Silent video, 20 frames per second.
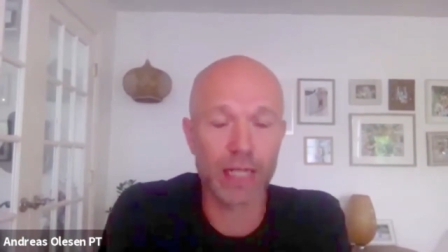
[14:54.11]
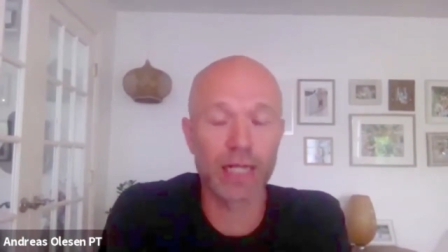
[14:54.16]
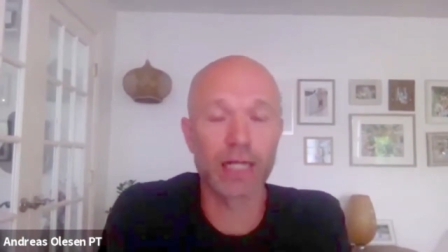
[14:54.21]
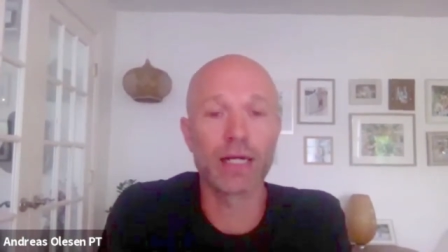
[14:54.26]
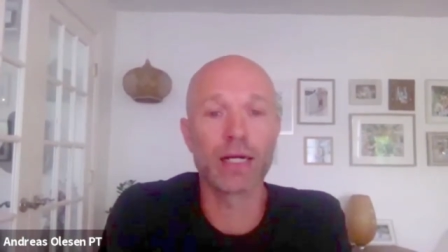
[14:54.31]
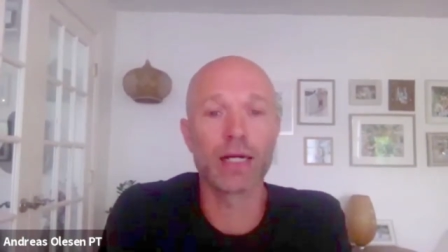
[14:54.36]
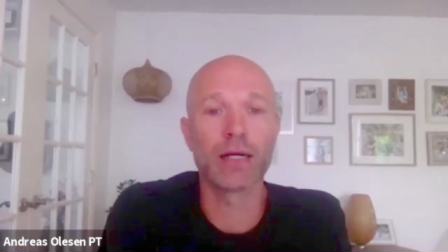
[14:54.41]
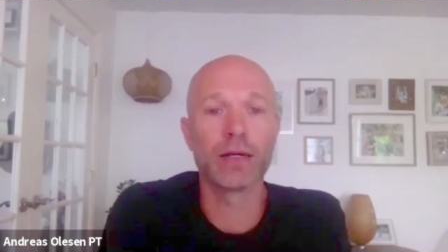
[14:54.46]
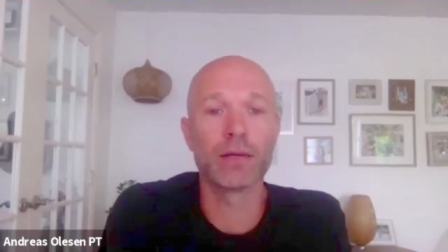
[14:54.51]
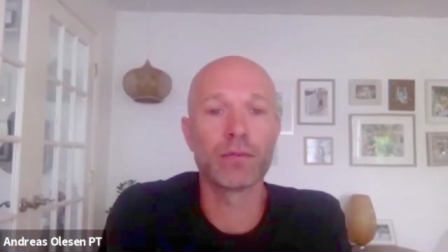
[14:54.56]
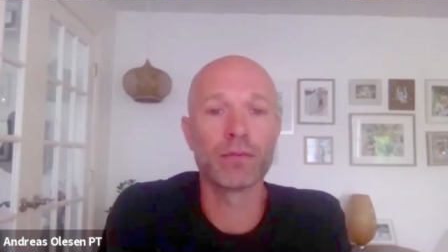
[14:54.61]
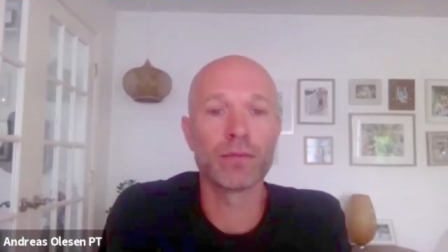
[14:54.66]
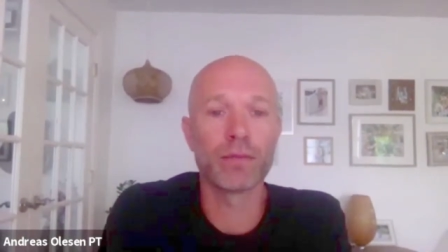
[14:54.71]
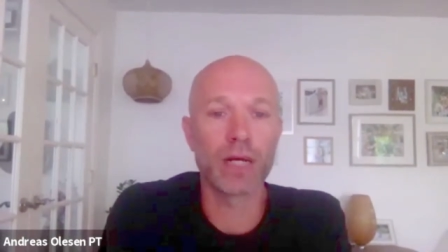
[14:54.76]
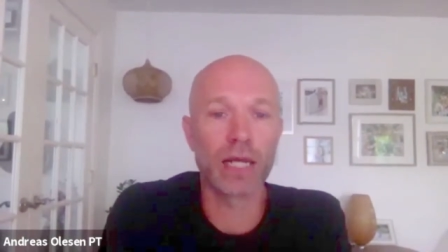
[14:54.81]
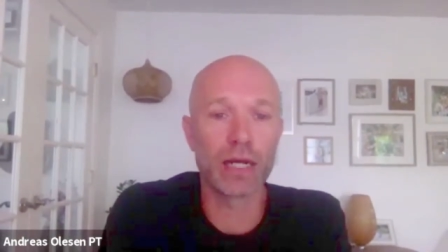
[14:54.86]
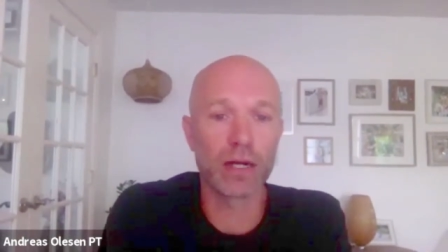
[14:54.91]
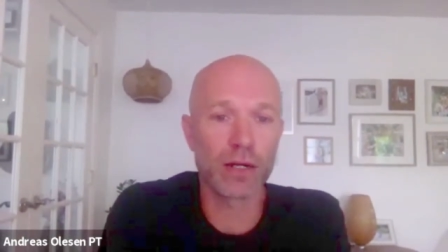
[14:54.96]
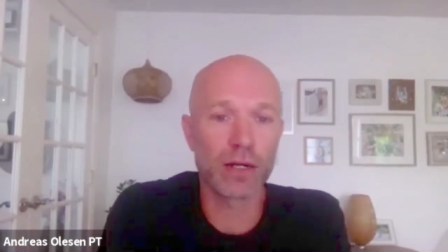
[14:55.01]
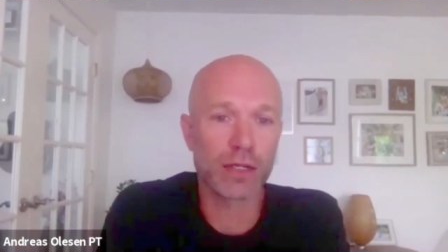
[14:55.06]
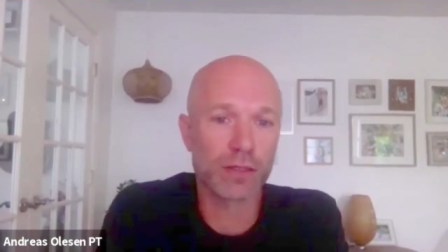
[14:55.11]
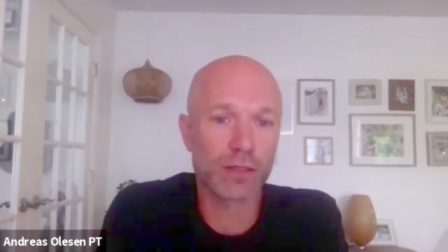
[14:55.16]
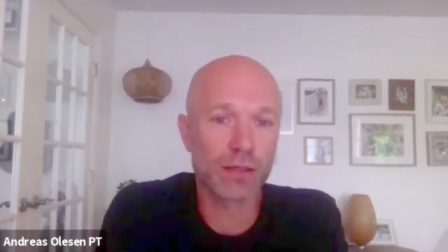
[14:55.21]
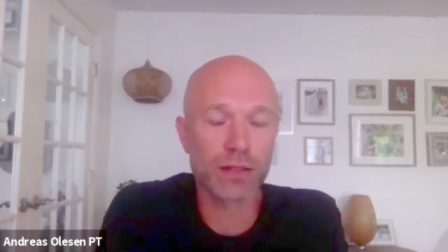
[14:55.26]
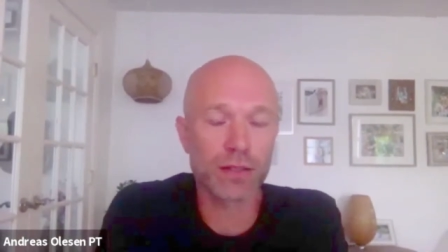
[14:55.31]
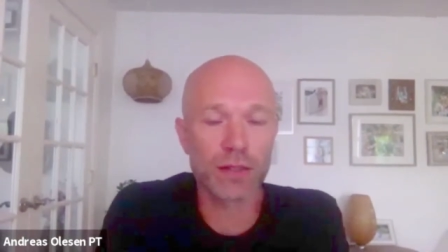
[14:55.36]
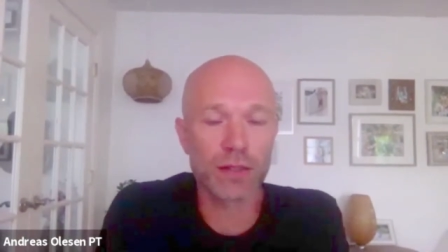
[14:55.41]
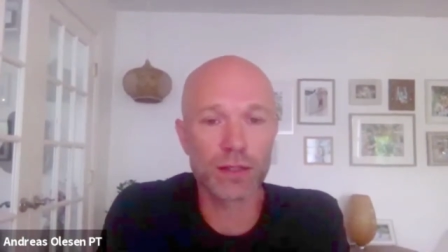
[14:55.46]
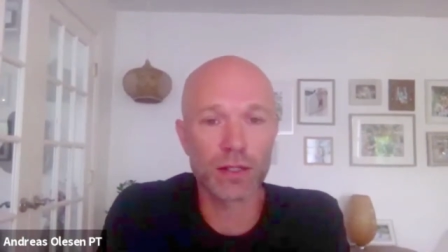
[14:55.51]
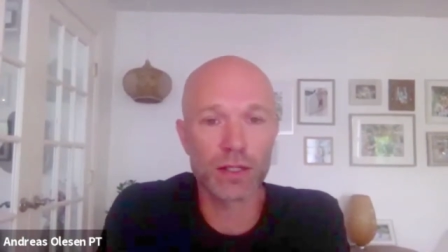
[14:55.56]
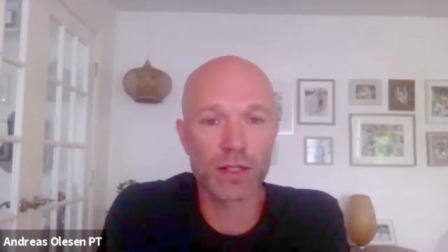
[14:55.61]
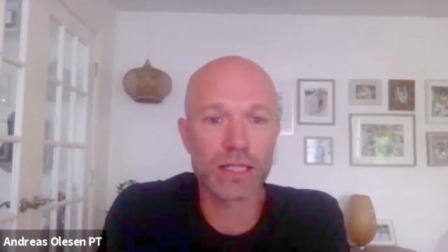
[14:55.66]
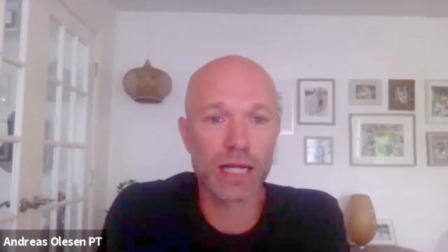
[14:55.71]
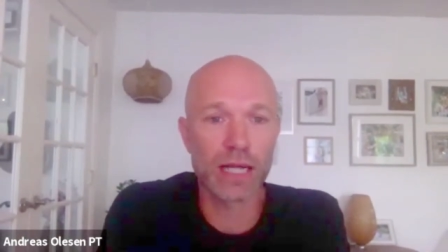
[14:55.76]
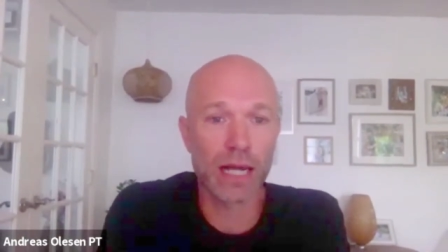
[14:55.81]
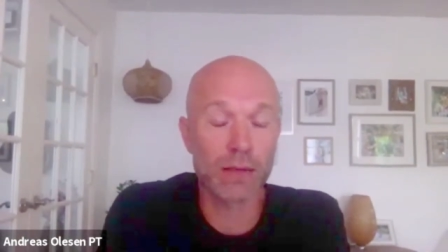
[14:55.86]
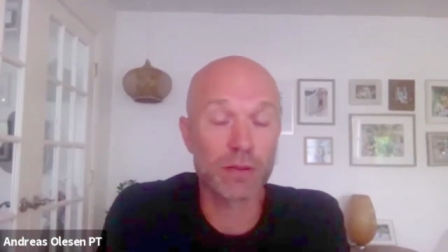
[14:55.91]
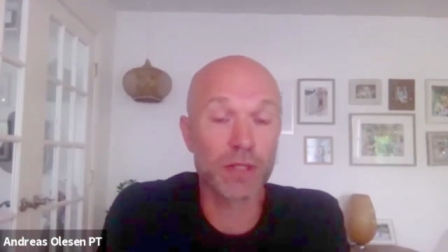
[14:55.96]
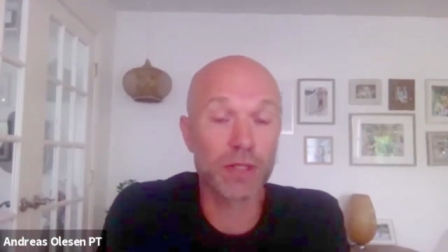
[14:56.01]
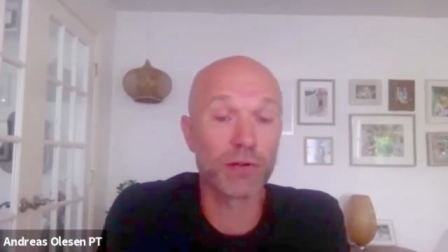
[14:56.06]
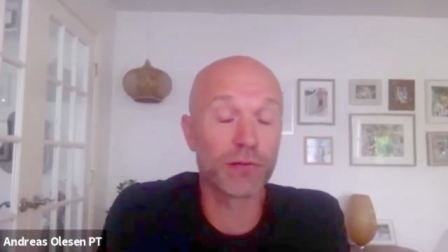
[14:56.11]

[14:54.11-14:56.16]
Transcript: Um, a lot of a lot of times,